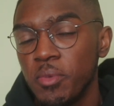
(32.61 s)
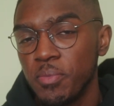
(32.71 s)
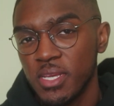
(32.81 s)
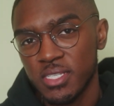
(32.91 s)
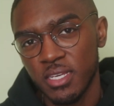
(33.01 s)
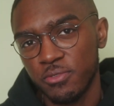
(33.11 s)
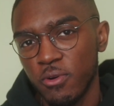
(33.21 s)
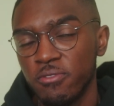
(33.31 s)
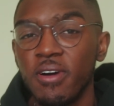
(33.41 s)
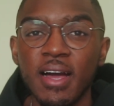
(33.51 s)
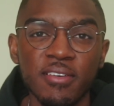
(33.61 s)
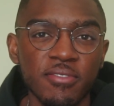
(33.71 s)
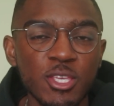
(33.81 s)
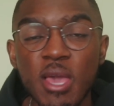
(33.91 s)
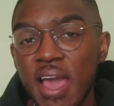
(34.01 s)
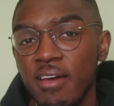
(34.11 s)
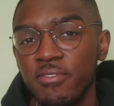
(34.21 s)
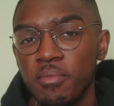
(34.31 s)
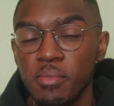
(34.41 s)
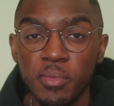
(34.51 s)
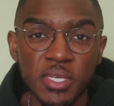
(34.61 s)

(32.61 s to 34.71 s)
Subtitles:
the Mamiya 645. You have the Mamiya